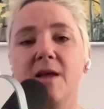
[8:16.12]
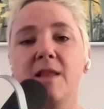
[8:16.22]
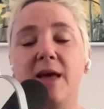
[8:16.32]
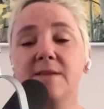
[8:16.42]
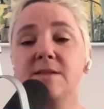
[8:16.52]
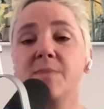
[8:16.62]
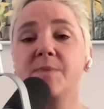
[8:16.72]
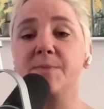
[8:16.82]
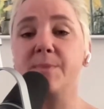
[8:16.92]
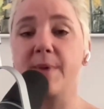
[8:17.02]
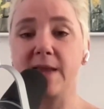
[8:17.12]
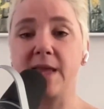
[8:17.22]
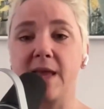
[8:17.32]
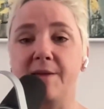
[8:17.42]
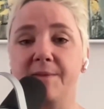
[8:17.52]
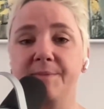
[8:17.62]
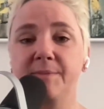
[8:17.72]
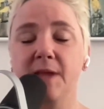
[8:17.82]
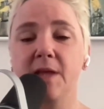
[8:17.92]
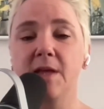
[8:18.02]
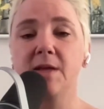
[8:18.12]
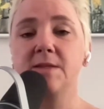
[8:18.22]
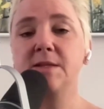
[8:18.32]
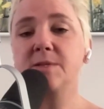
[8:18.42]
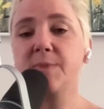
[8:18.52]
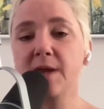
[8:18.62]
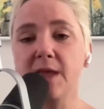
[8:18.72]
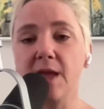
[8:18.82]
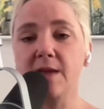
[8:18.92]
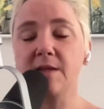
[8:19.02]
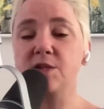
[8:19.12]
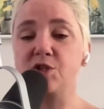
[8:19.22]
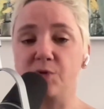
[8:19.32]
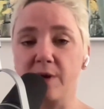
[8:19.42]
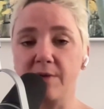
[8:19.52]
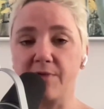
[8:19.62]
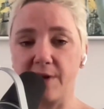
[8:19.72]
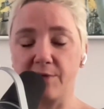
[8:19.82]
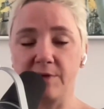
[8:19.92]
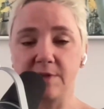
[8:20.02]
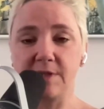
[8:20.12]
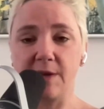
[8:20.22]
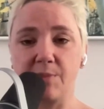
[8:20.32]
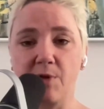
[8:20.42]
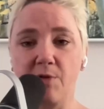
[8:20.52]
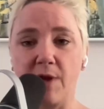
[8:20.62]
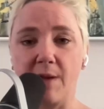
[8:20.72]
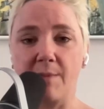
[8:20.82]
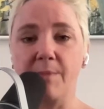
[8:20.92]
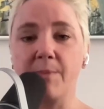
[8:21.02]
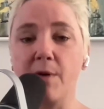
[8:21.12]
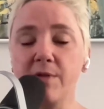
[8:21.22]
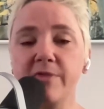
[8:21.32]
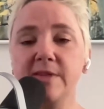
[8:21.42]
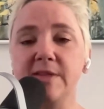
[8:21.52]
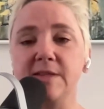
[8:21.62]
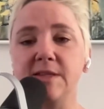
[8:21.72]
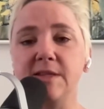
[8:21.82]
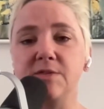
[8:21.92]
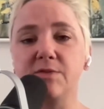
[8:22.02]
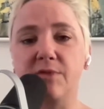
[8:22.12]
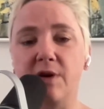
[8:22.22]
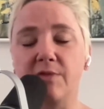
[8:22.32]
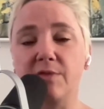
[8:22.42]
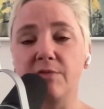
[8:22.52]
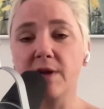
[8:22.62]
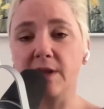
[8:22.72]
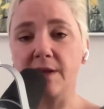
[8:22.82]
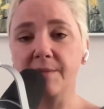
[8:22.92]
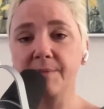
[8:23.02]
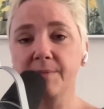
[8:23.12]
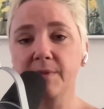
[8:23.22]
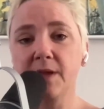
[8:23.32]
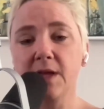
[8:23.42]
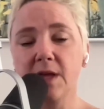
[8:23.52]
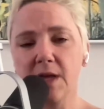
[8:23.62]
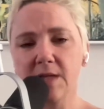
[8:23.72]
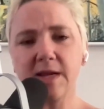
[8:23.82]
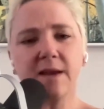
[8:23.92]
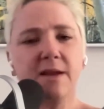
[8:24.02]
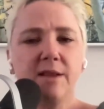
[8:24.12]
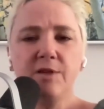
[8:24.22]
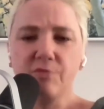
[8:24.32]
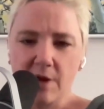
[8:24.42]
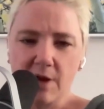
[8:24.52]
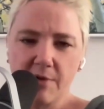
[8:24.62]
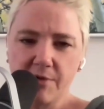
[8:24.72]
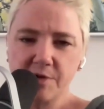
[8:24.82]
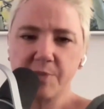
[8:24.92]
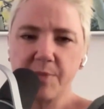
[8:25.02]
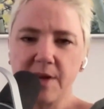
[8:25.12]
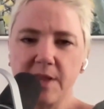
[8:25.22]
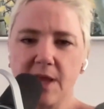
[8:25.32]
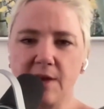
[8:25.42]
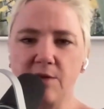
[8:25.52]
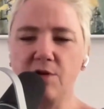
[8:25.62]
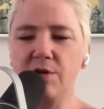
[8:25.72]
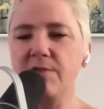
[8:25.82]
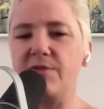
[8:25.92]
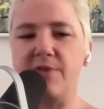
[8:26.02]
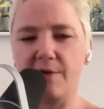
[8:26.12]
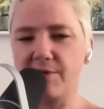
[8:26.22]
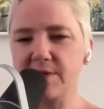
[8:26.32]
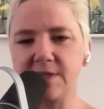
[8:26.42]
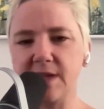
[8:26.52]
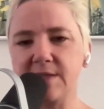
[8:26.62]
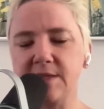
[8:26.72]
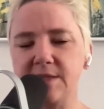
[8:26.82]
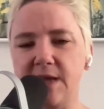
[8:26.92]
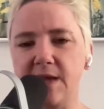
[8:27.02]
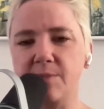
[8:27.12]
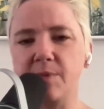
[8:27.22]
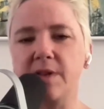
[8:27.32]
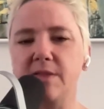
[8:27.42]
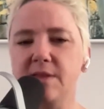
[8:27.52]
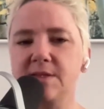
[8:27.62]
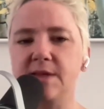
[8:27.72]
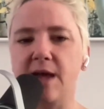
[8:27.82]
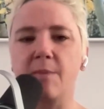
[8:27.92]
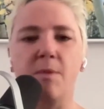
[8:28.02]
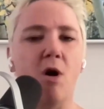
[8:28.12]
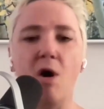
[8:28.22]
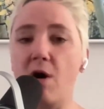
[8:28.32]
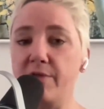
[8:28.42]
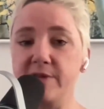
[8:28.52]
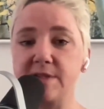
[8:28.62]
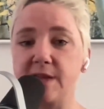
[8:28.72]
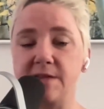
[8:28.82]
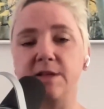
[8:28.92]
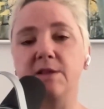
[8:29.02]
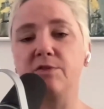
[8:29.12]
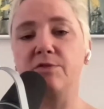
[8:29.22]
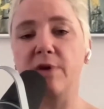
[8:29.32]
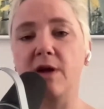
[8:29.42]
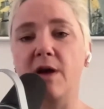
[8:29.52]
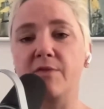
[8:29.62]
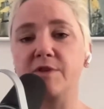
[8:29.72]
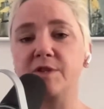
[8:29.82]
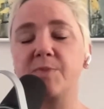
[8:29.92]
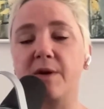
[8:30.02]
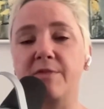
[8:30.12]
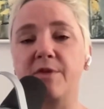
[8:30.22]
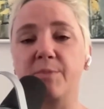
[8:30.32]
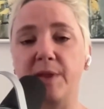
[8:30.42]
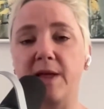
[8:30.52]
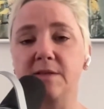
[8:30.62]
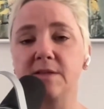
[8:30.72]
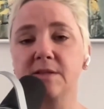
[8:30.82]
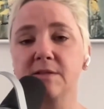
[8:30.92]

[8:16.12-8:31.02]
Last up is Medicaid. Since Medicaid is a joint federal and state program, both of these entities are involved in running it. Technically, drug coverage with Medicaid could vary state to state, but at this time, all the states include drug coverage as part of their plans.